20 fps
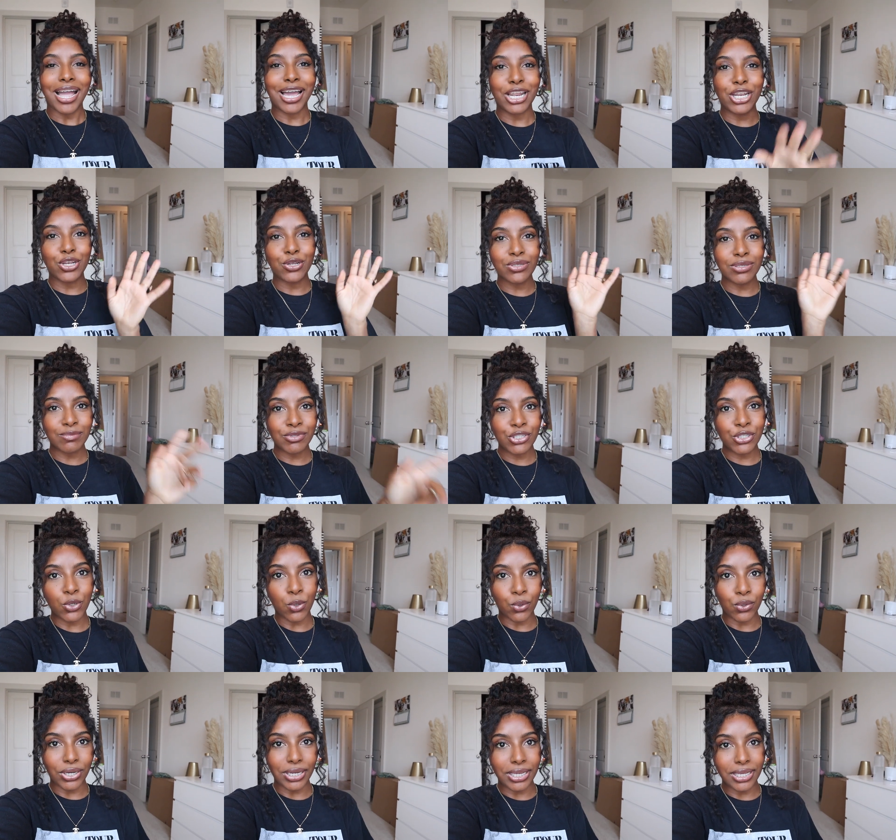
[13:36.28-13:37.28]
I got to do some
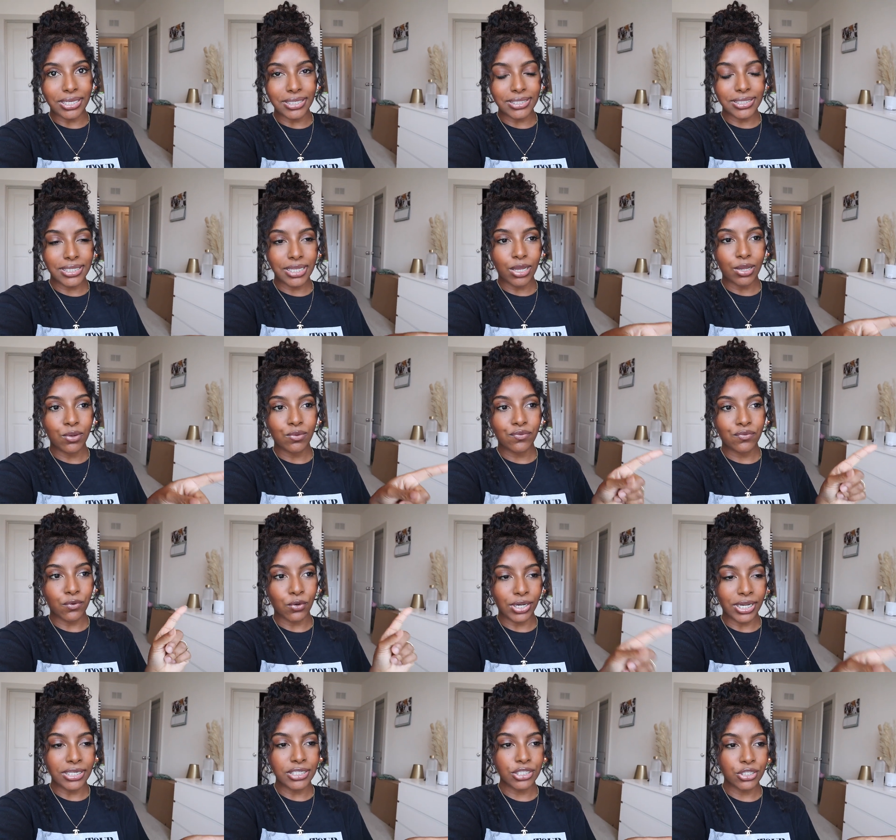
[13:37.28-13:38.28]
stories
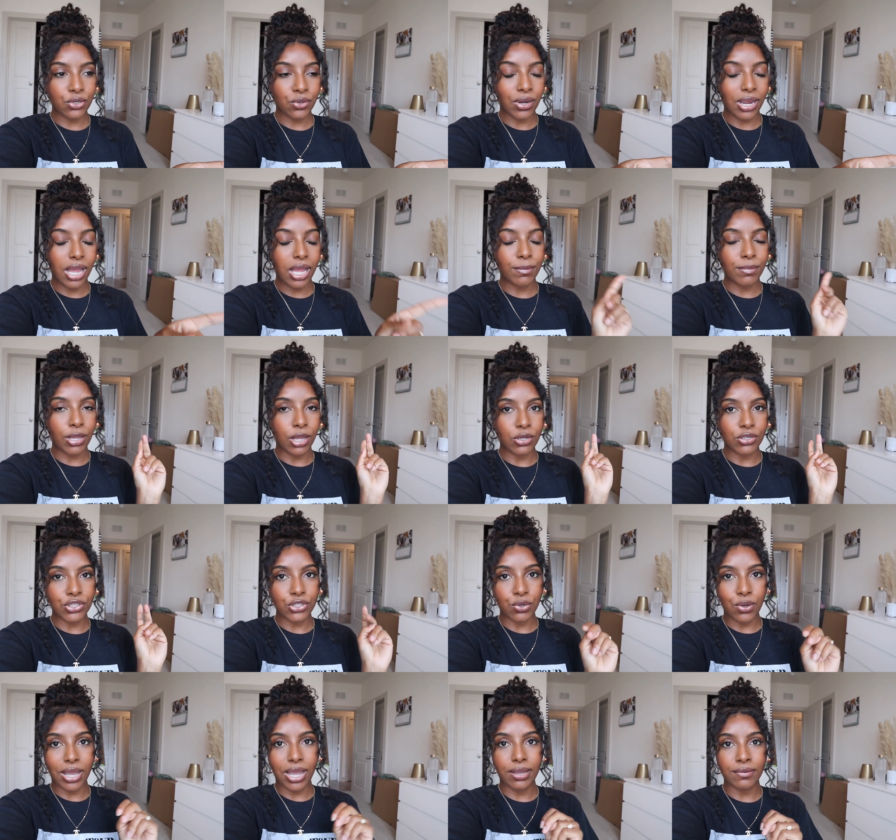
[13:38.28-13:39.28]
for Instagram. I
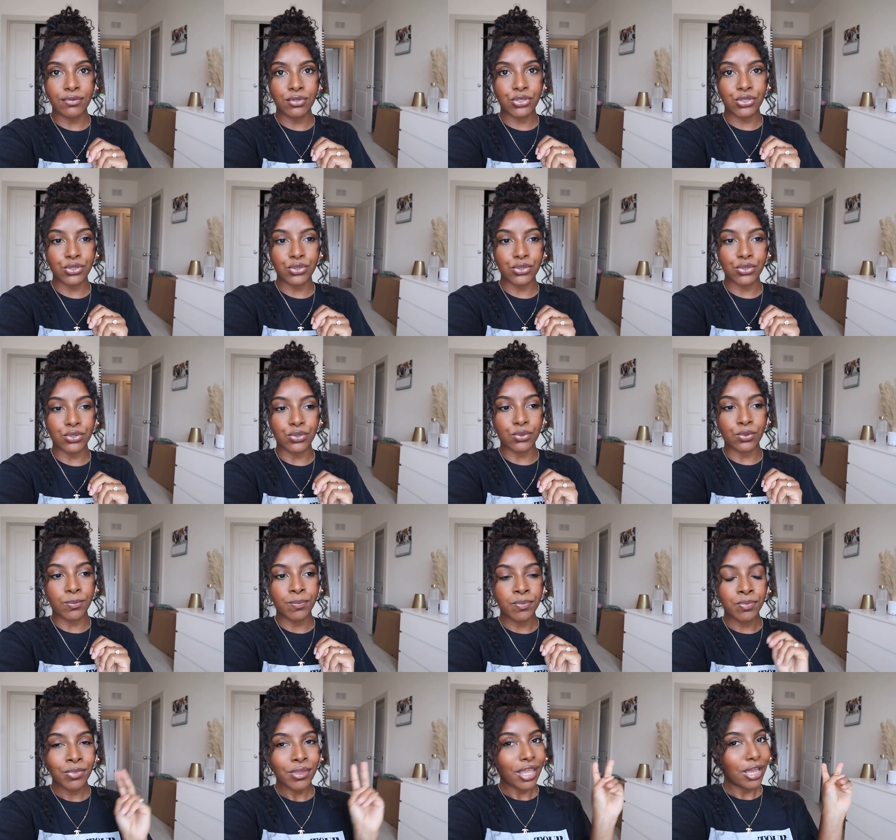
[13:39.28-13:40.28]
also have to
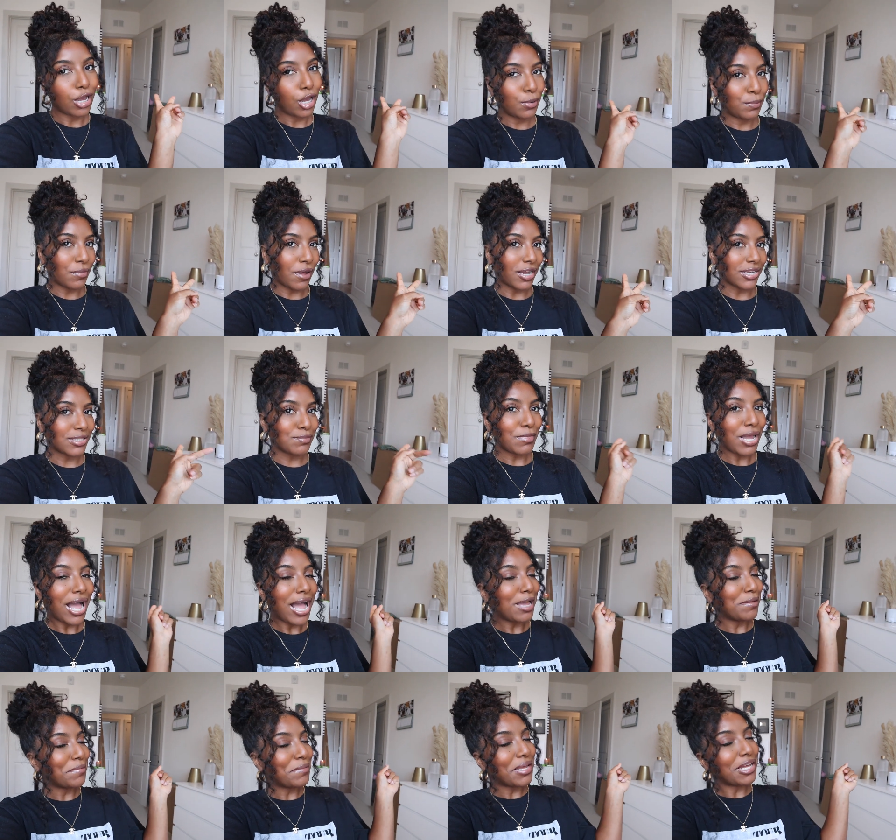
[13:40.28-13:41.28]
unbox my
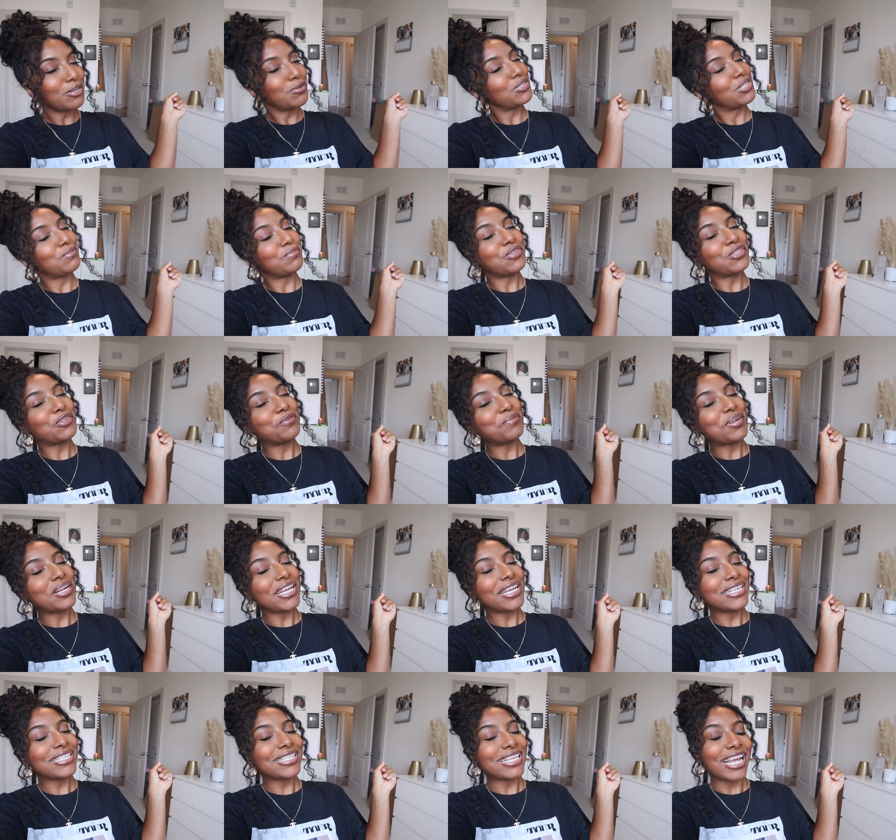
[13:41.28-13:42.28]
iMac, which I'm super
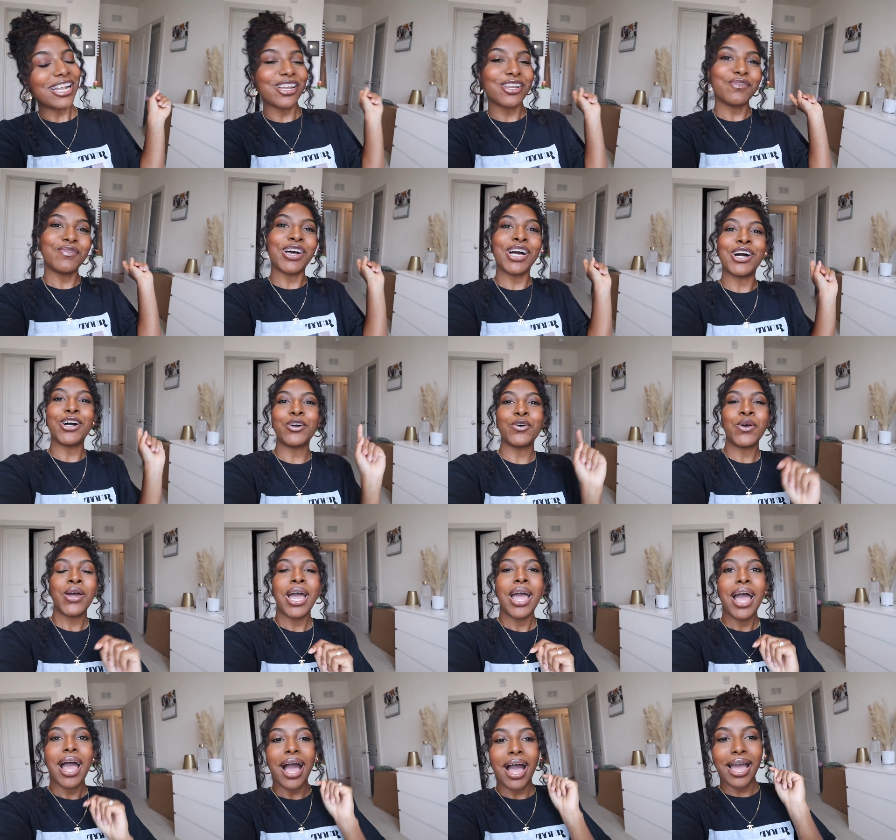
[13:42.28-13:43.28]
excited about.
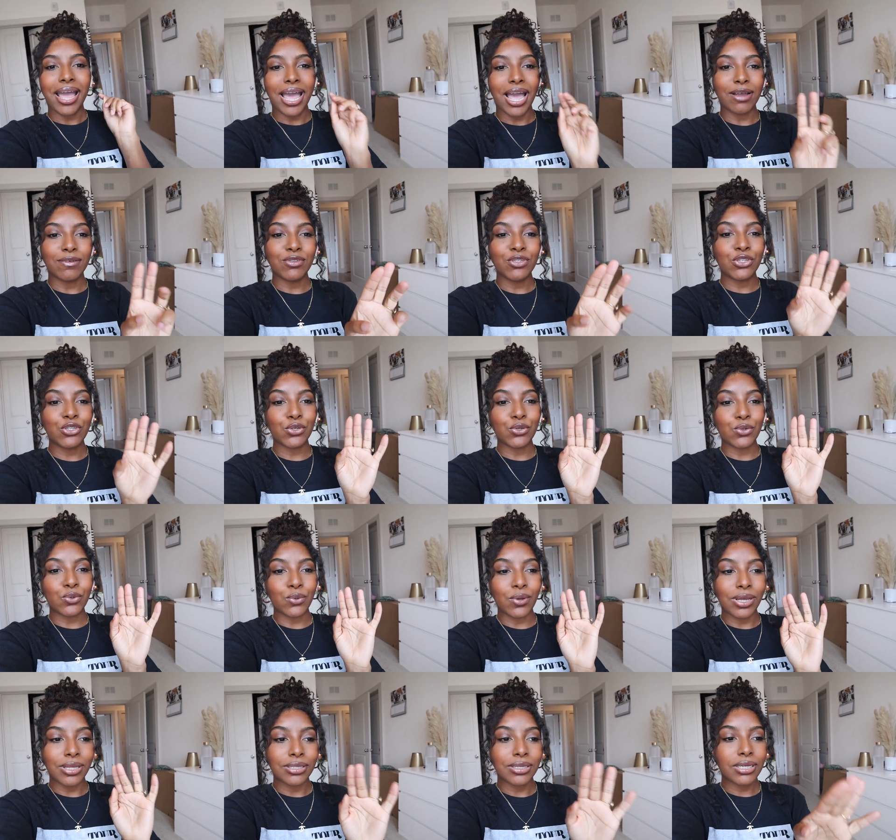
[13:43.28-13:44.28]
I have
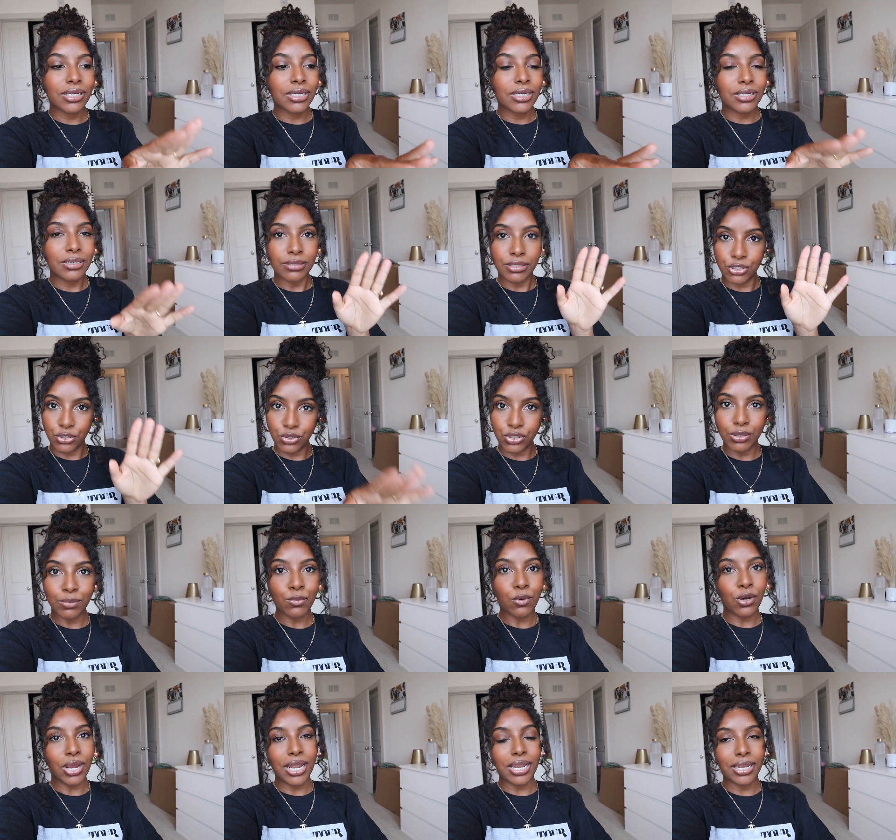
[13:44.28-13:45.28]
to do some
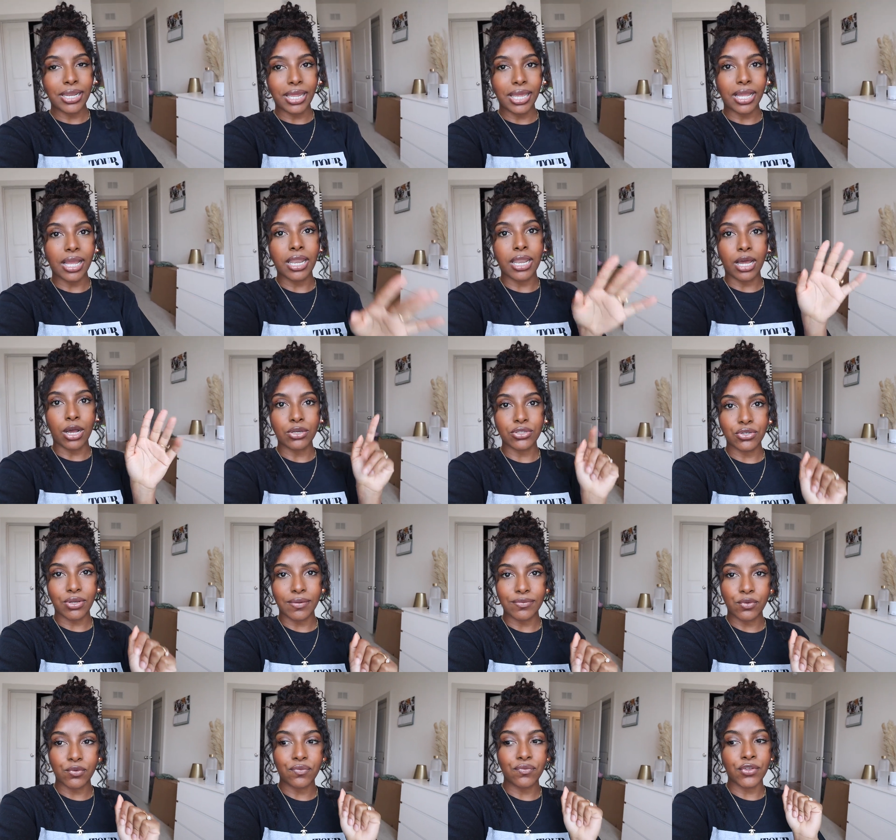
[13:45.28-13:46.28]
more editing and I also
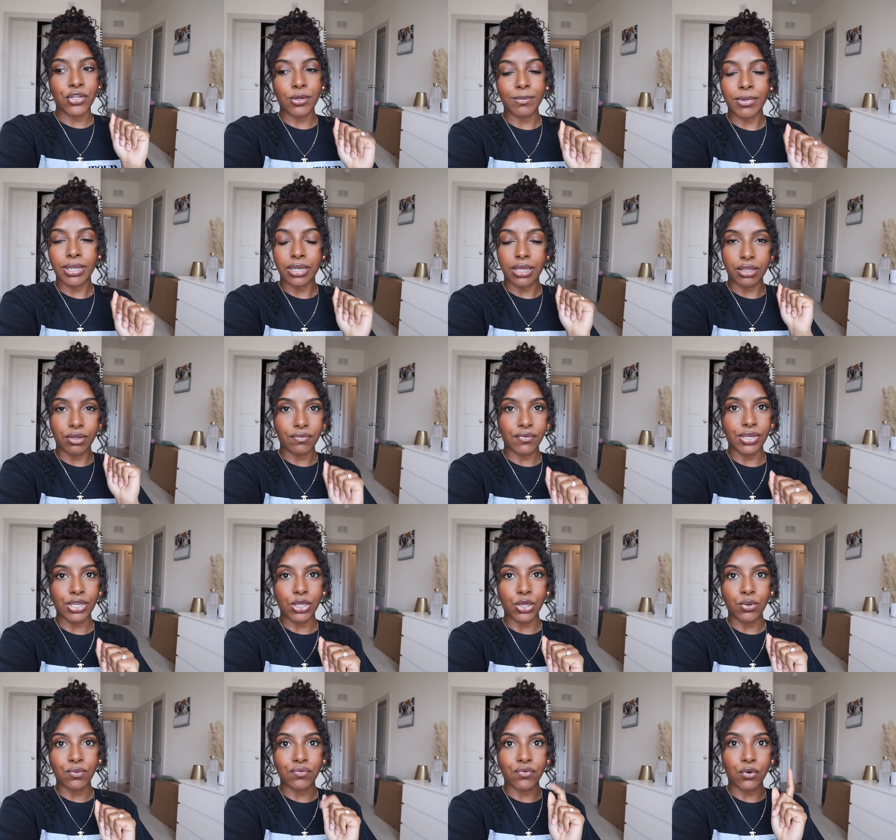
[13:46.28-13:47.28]
have to film another
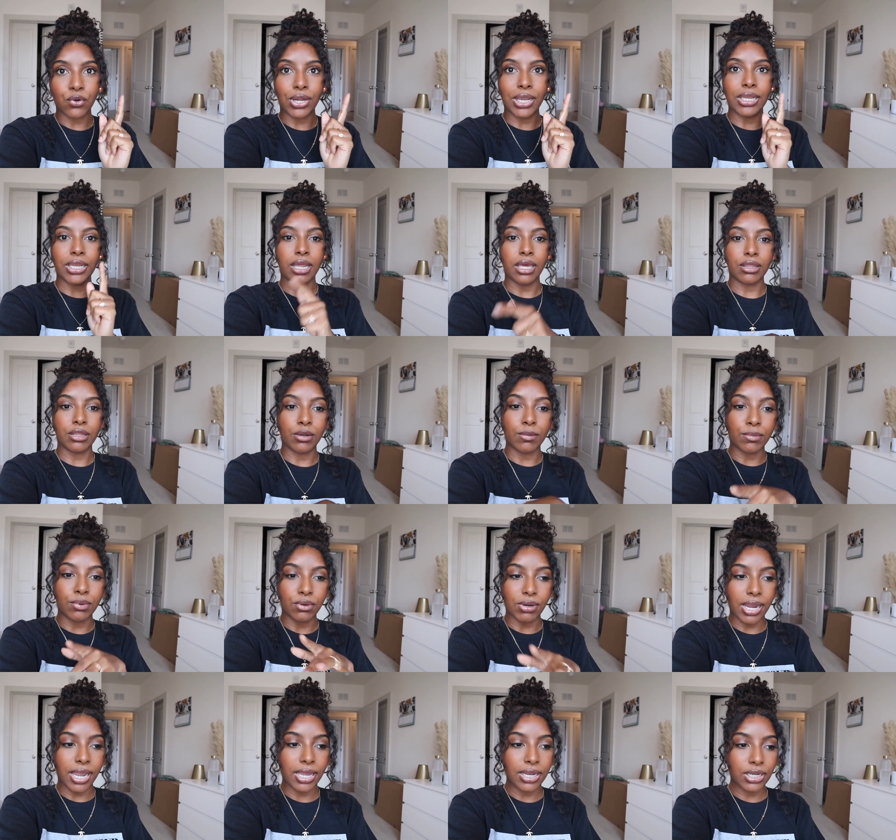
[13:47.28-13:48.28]
video for another
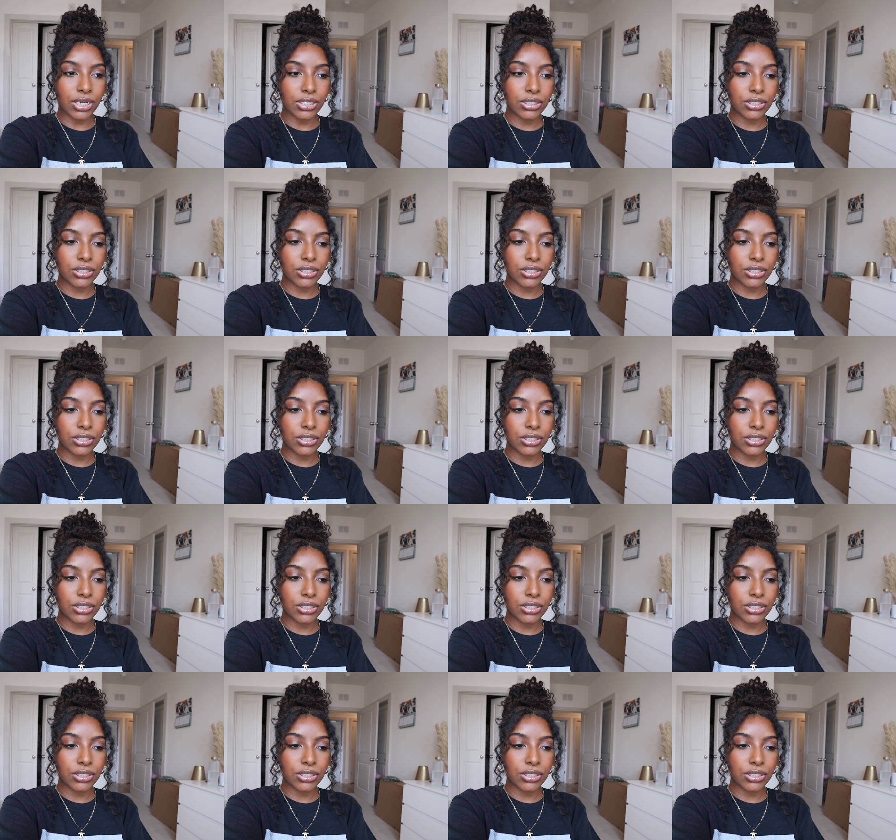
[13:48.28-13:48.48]
brand.